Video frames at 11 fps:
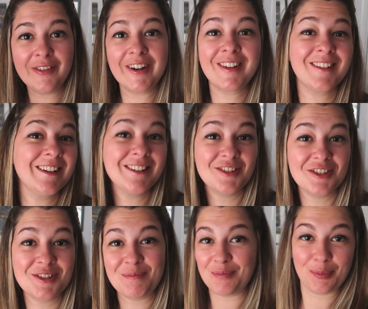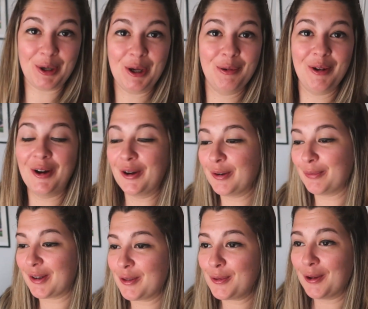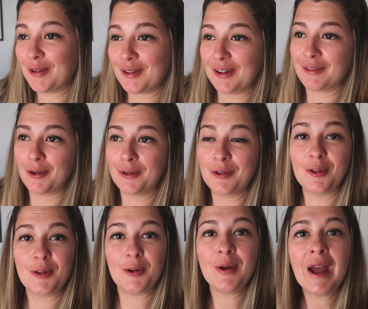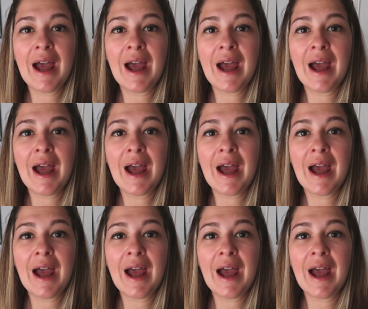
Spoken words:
firstly to just bring you along because who doesn't love going to the zoo,